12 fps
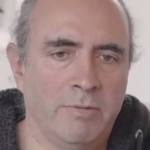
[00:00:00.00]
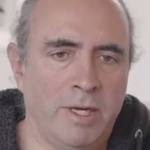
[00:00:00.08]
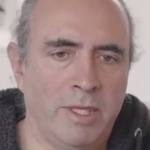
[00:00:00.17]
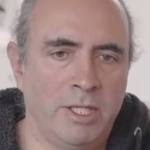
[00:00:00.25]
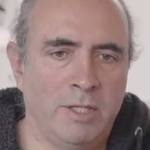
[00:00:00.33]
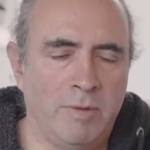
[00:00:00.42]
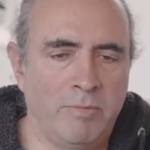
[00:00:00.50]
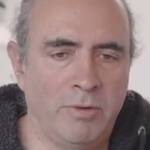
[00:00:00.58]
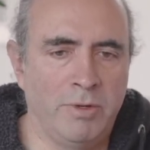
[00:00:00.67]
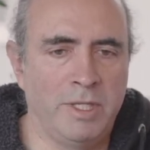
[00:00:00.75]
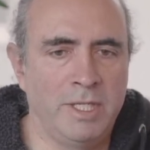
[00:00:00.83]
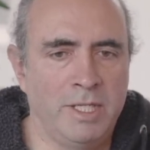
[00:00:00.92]
where they should be
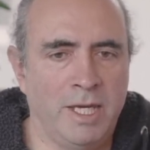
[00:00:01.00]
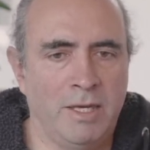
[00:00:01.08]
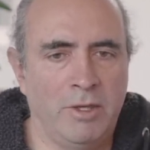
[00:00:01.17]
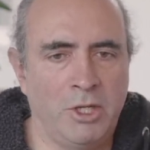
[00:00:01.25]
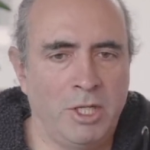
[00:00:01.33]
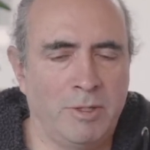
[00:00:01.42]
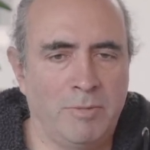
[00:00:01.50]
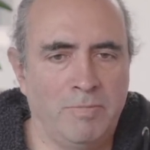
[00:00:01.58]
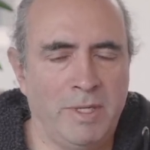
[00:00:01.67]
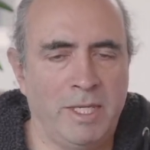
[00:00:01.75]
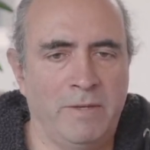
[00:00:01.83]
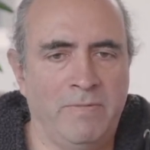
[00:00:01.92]
pointed, how they should
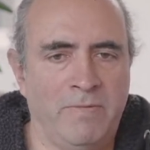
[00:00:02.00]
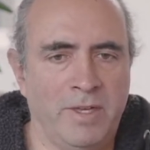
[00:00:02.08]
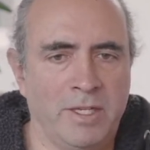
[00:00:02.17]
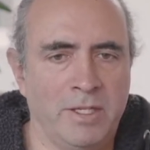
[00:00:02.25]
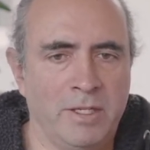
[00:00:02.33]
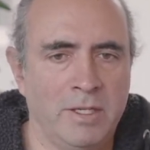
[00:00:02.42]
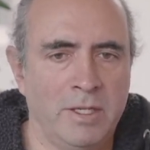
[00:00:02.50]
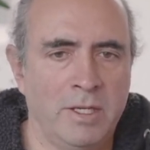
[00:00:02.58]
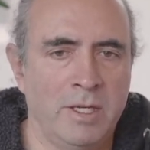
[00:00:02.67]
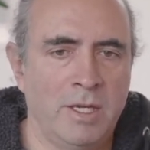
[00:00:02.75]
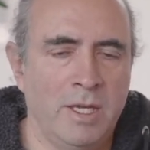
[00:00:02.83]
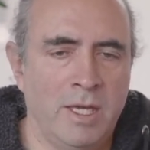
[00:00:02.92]
be configured,
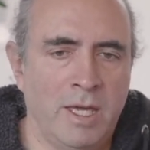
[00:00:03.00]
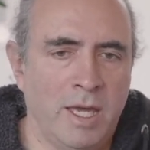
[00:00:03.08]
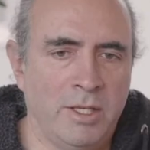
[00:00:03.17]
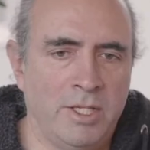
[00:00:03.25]
and